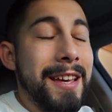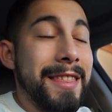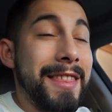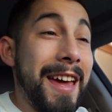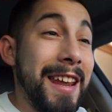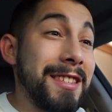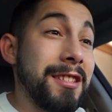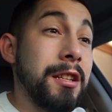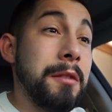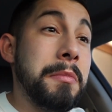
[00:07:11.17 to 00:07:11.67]

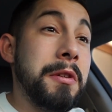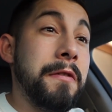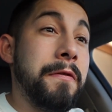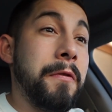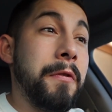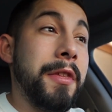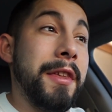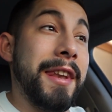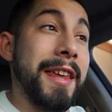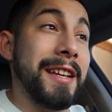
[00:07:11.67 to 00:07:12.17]
That is gonna be
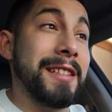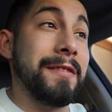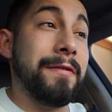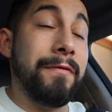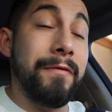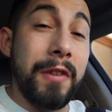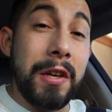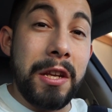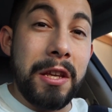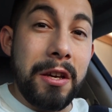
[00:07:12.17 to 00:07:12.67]
for the next
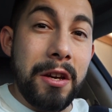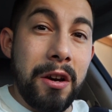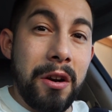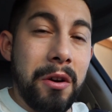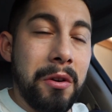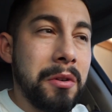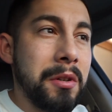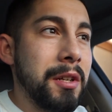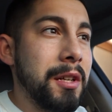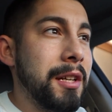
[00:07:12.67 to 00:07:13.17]

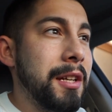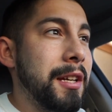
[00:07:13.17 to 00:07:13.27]
video.